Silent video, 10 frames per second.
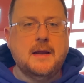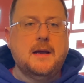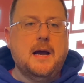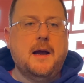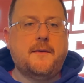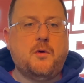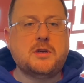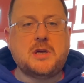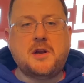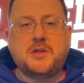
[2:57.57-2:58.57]
Of
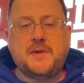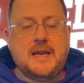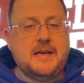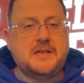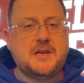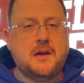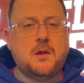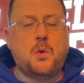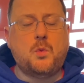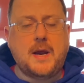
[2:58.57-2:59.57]
course, on to the
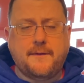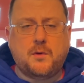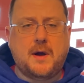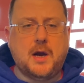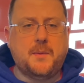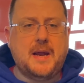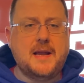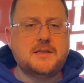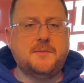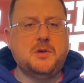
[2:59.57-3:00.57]
NHL waiver wire. We
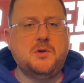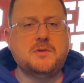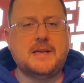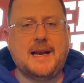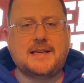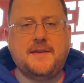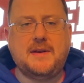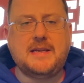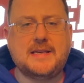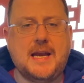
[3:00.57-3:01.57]
had some news and
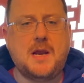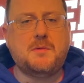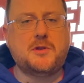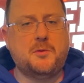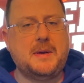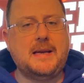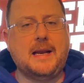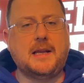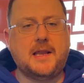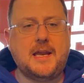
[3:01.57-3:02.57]
activity today with there being
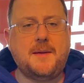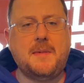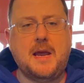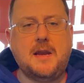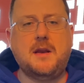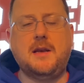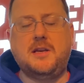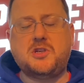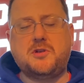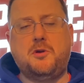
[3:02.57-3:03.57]
a claim and
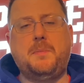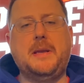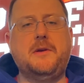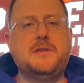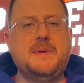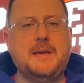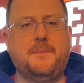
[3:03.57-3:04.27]
additional players being